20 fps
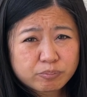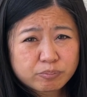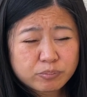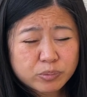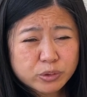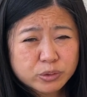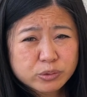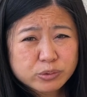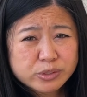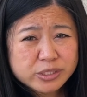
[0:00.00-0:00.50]

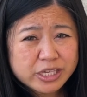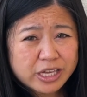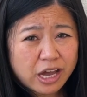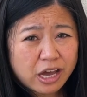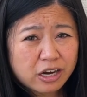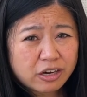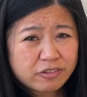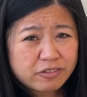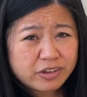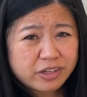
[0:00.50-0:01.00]
producing
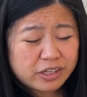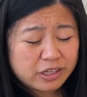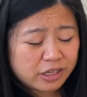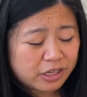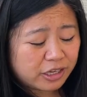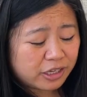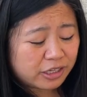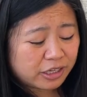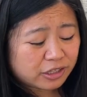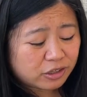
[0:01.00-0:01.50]
out of it.
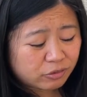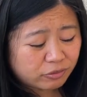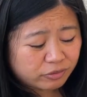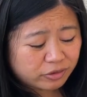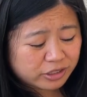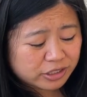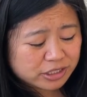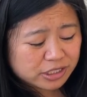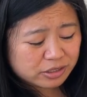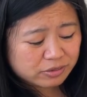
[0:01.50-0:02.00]
I don't
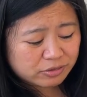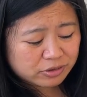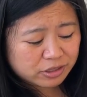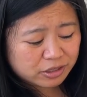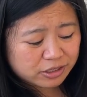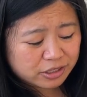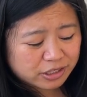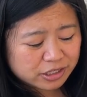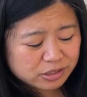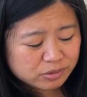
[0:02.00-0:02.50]
really see one
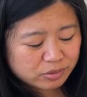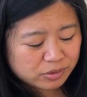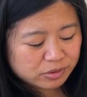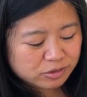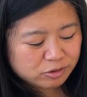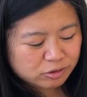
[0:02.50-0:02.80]
on this one,